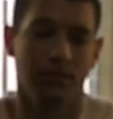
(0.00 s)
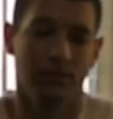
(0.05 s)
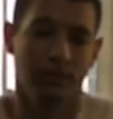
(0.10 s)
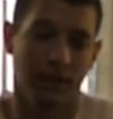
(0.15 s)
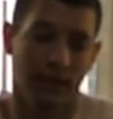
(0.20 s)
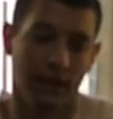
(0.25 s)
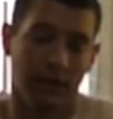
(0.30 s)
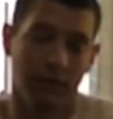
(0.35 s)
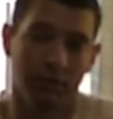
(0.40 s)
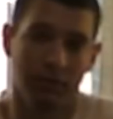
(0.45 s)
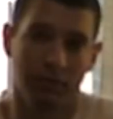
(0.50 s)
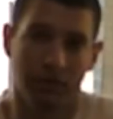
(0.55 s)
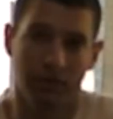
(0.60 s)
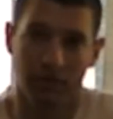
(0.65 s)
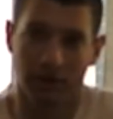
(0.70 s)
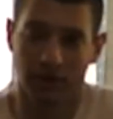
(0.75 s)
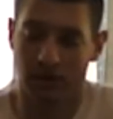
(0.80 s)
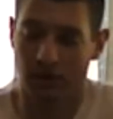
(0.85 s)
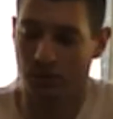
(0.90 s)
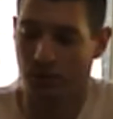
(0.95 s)
then that would be a
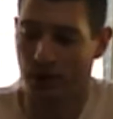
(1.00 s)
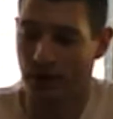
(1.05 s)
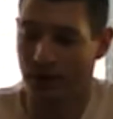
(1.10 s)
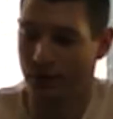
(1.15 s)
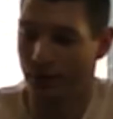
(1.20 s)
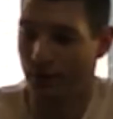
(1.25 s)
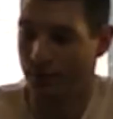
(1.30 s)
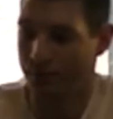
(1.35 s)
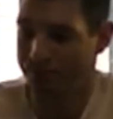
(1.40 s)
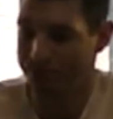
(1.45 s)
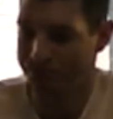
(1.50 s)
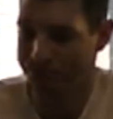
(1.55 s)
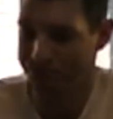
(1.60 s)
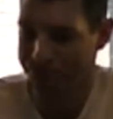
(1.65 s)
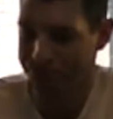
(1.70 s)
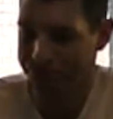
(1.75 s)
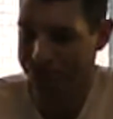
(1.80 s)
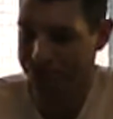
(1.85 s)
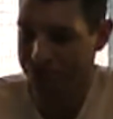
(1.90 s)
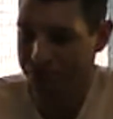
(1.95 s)
really good way to do it.
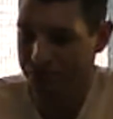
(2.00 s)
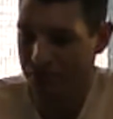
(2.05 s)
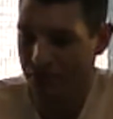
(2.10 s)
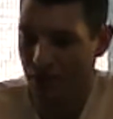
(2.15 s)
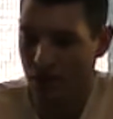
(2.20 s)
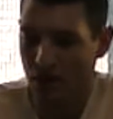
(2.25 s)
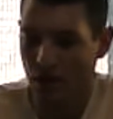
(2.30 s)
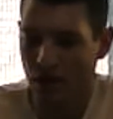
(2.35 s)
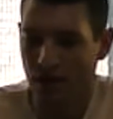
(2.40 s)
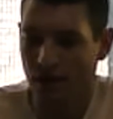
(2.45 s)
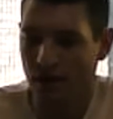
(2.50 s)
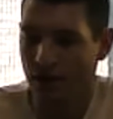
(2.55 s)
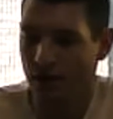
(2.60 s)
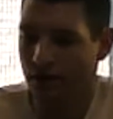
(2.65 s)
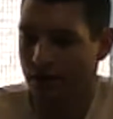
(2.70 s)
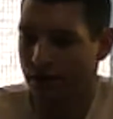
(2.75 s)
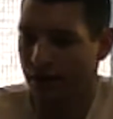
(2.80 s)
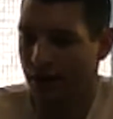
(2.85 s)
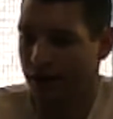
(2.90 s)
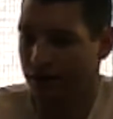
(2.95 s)

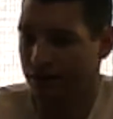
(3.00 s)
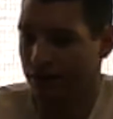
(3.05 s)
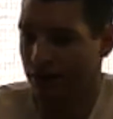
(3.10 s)
Okay,